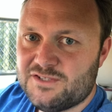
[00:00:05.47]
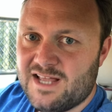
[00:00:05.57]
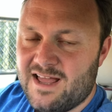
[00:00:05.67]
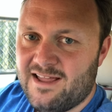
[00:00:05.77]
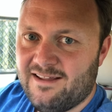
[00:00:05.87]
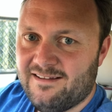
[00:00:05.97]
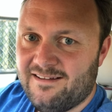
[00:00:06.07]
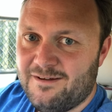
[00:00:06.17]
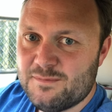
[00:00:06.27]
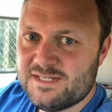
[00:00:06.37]
day,
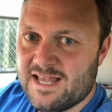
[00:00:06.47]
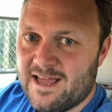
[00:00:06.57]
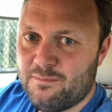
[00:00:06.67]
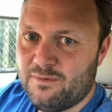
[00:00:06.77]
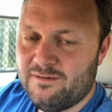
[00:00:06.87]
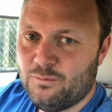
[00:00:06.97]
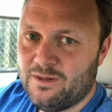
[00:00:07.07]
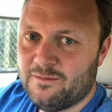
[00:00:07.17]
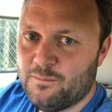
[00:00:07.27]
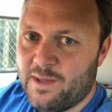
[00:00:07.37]
I'm Sam and
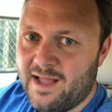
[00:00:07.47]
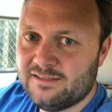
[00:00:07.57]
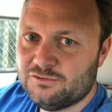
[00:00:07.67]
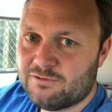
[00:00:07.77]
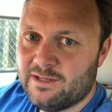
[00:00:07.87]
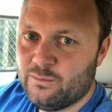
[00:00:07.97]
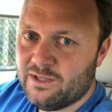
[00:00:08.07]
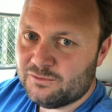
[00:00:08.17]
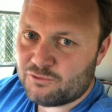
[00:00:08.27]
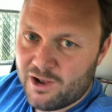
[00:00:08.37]
welcome back to Real
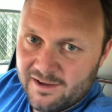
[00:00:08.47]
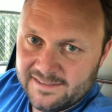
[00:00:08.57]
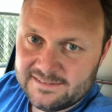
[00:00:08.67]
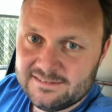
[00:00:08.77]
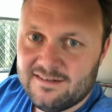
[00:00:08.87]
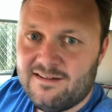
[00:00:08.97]
World Rides.